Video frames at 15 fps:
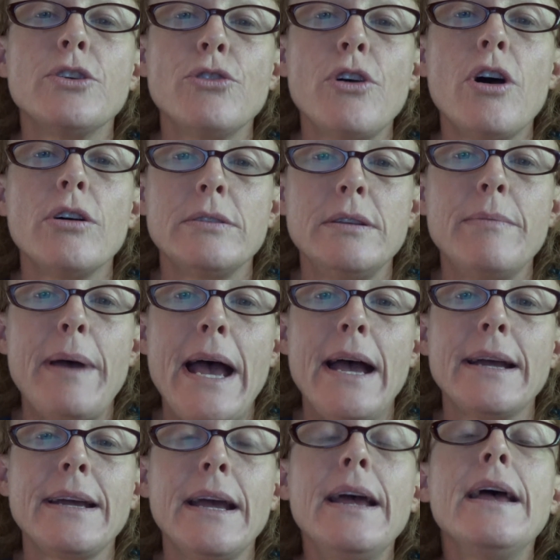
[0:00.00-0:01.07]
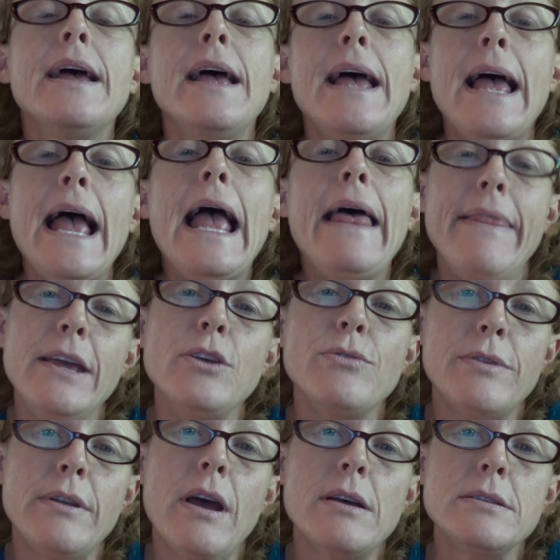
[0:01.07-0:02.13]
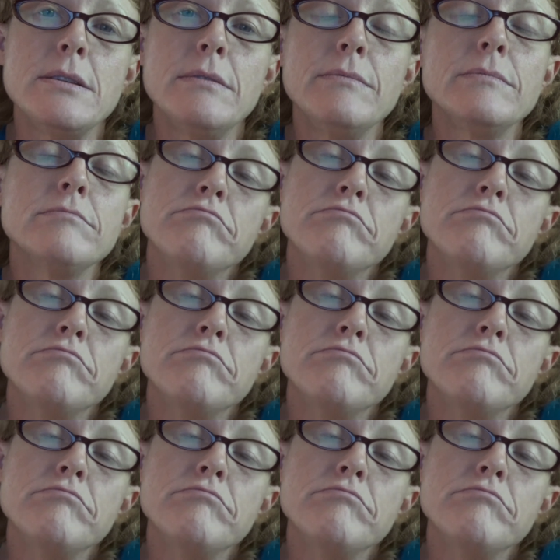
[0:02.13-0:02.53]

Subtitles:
your dog to the back and they euthanize it.